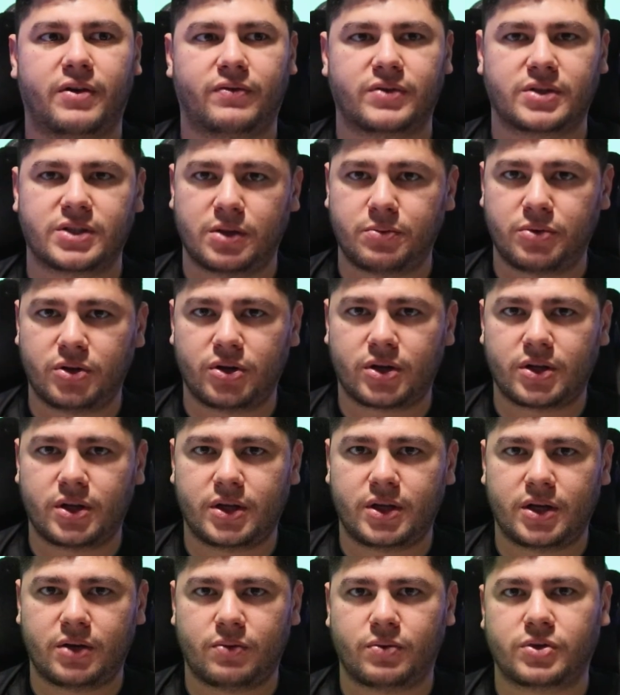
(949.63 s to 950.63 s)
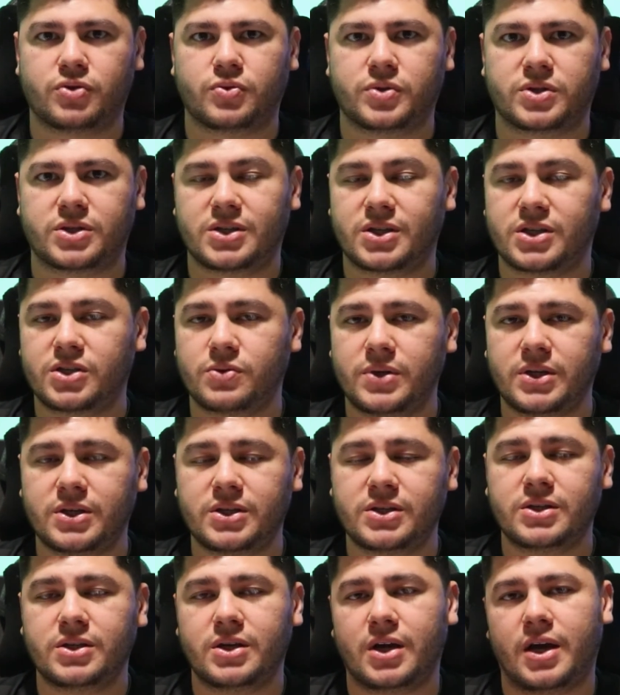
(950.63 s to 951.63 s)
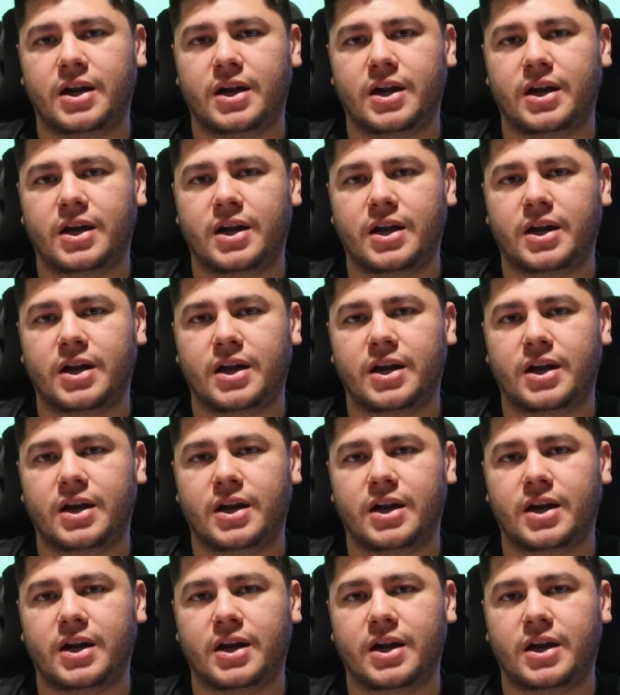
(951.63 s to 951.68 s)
vestibular clinic, which was 6 weeks,